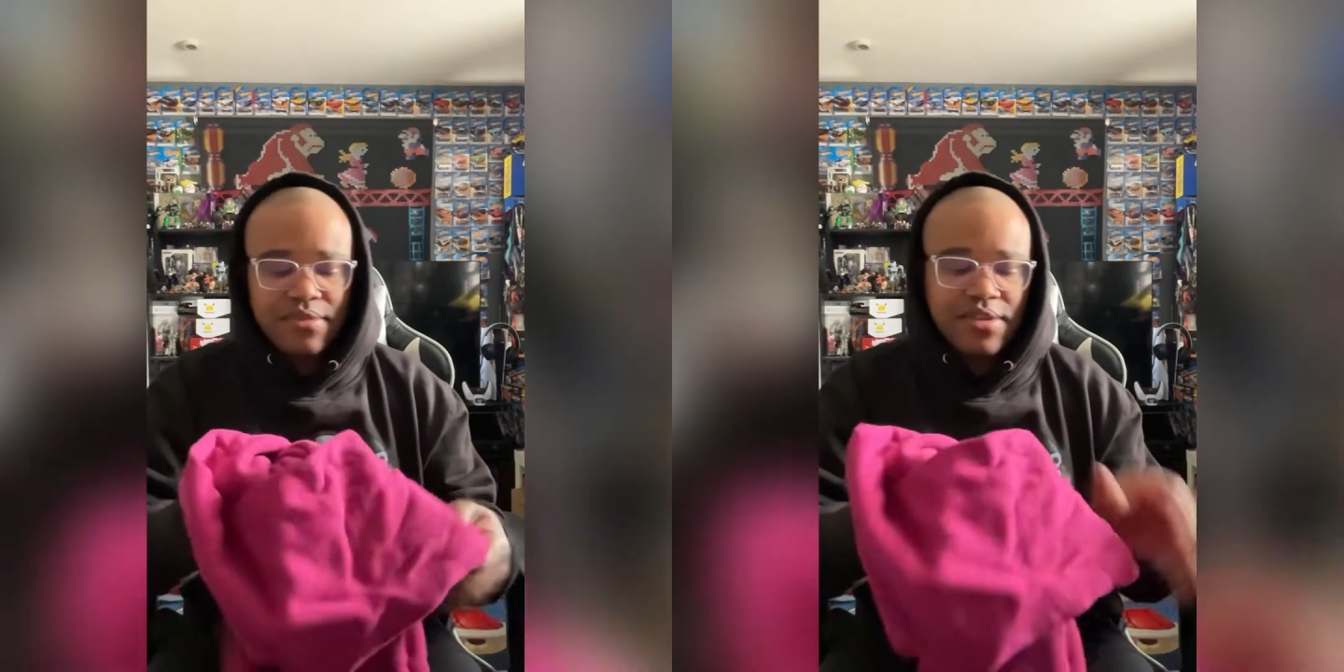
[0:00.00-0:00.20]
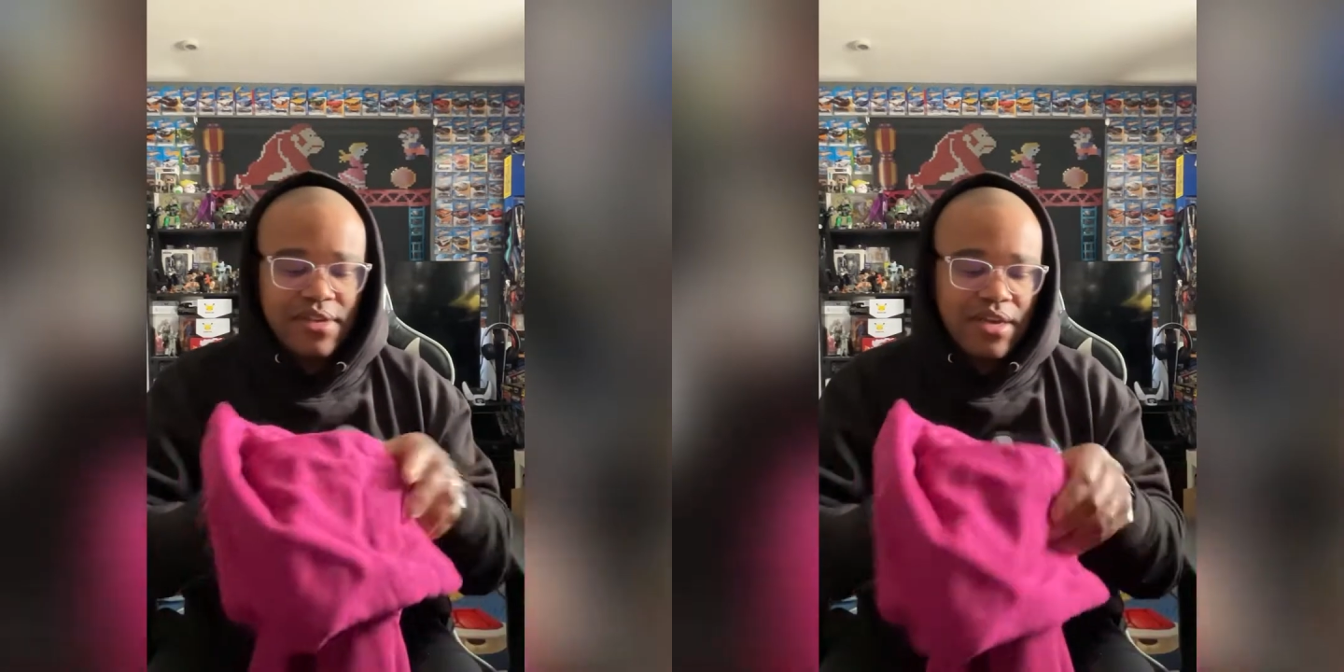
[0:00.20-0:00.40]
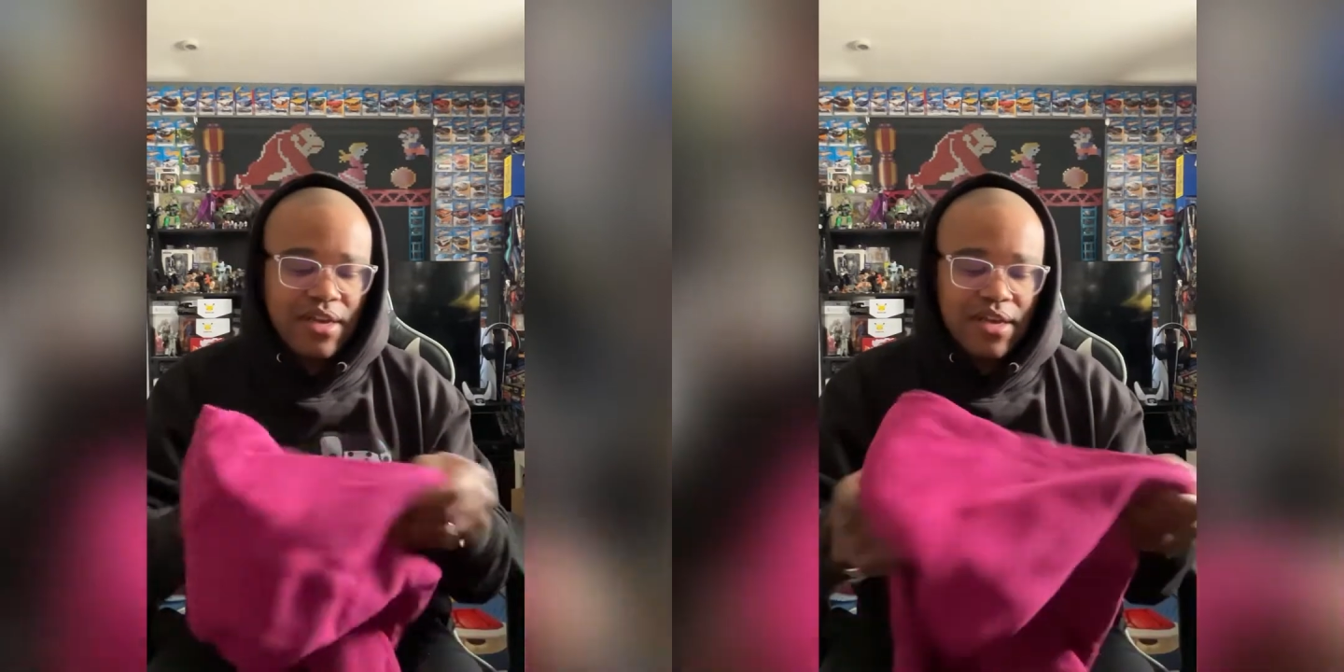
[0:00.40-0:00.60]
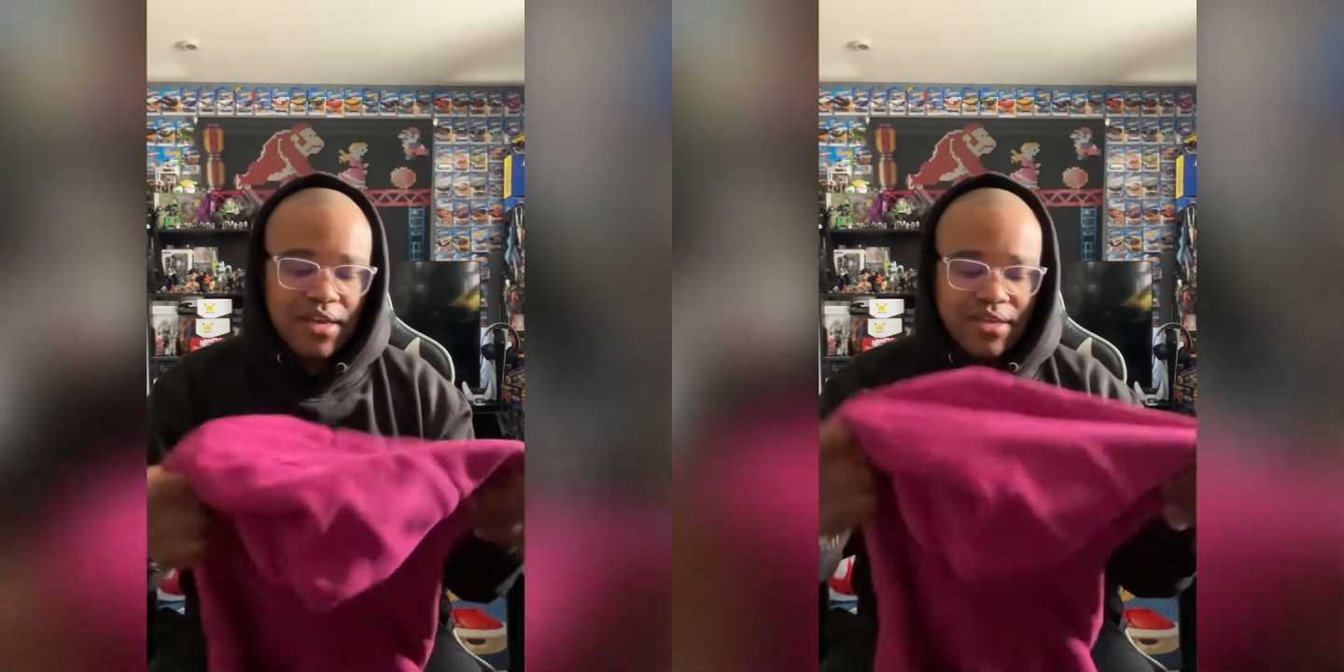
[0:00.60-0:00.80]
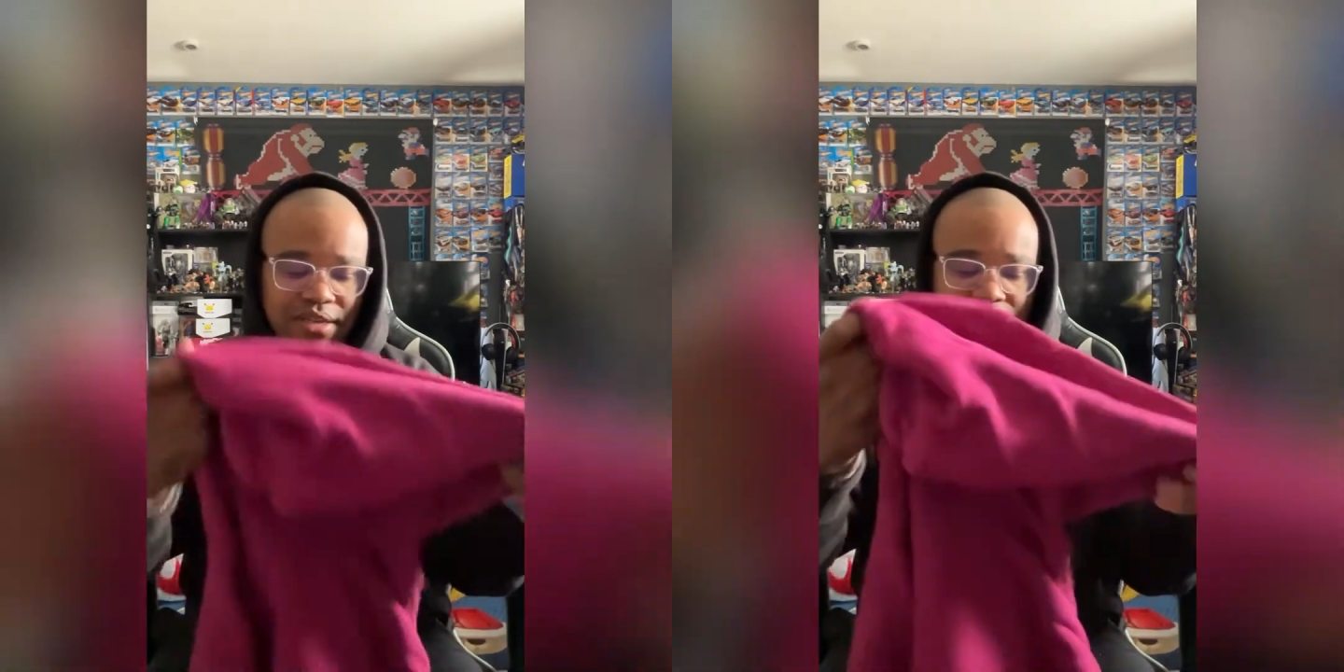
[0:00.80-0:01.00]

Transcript: Not